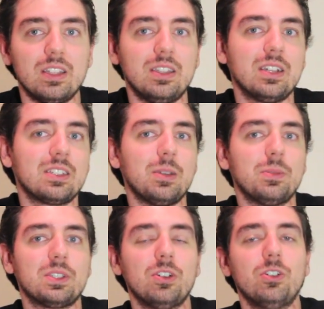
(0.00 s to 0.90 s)
the next
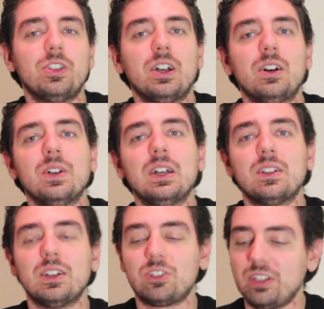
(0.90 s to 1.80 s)
episode of
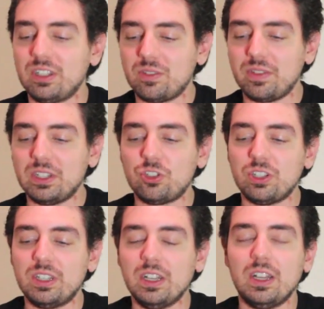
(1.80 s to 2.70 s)
Collection Intervention.